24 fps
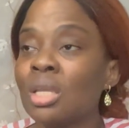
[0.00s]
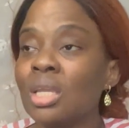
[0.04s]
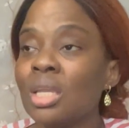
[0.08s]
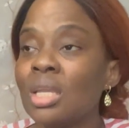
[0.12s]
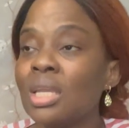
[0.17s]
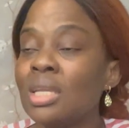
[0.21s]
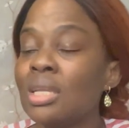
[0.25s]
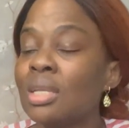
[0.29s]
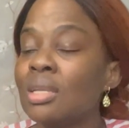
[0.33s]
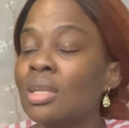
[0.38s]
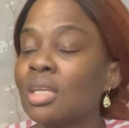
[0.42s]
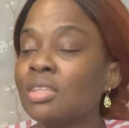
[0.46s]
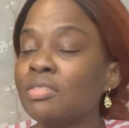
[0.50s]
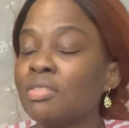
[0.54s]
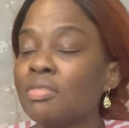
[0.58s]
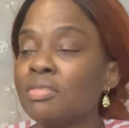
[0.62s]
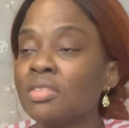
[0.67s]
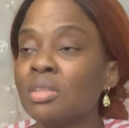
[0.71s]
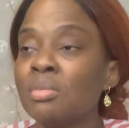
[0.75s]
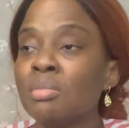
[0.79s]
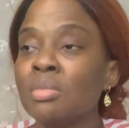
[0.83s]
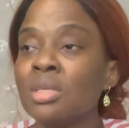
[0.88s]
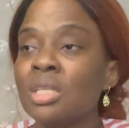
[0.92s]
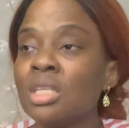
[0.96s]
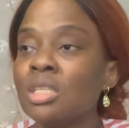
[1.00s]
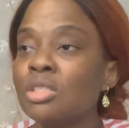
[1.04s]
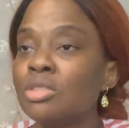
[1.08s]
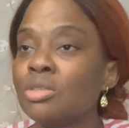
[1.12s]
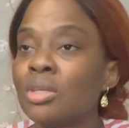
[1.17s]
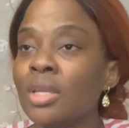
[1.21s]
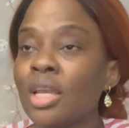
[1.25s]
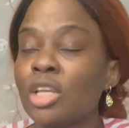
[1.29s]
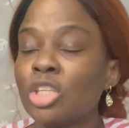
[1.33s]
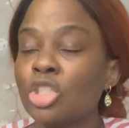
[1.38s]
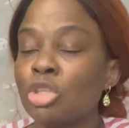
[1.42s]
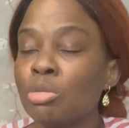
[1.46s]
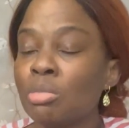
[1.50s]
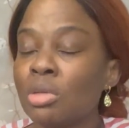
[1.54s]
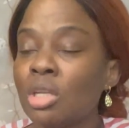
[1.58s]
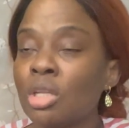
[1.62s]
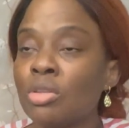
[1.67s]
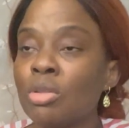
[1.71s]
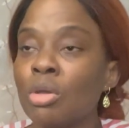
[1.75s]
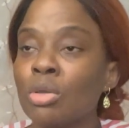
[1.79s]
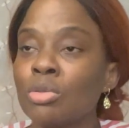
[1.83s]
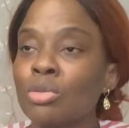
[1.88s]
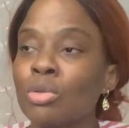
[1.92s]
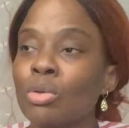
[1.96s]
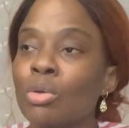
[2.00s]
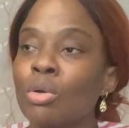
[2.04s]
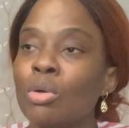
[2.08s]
In the next 15 minutes, you get to meet the doctor.